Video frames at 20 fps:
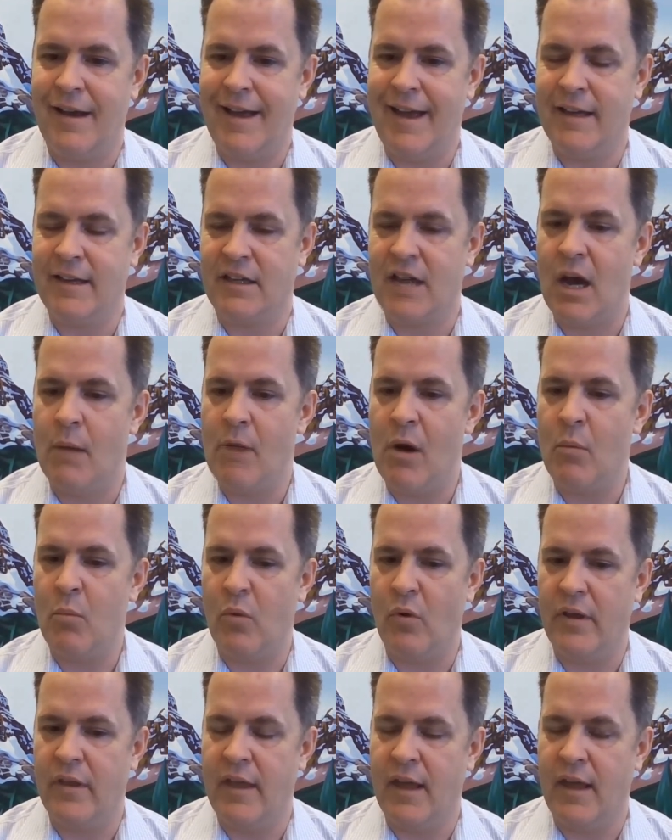and come up
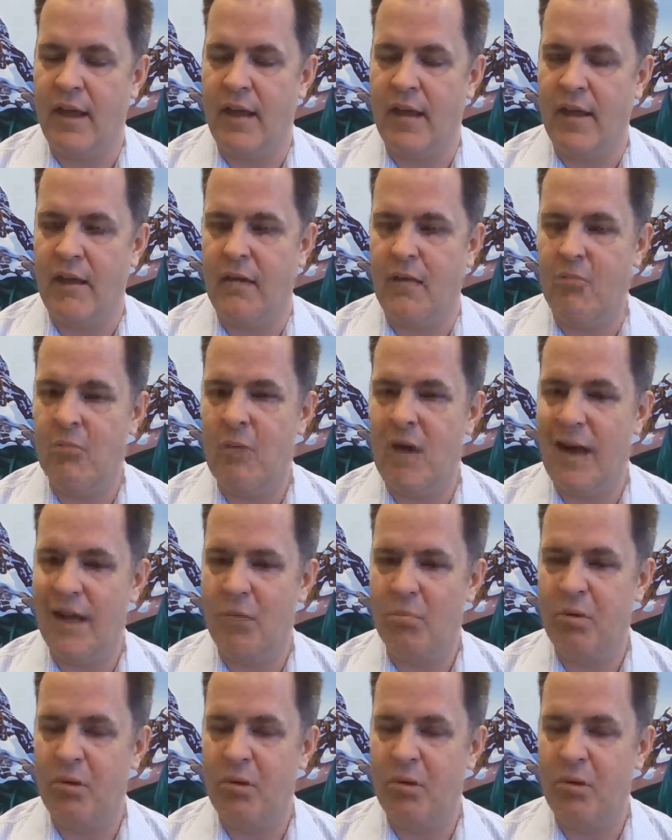with a mine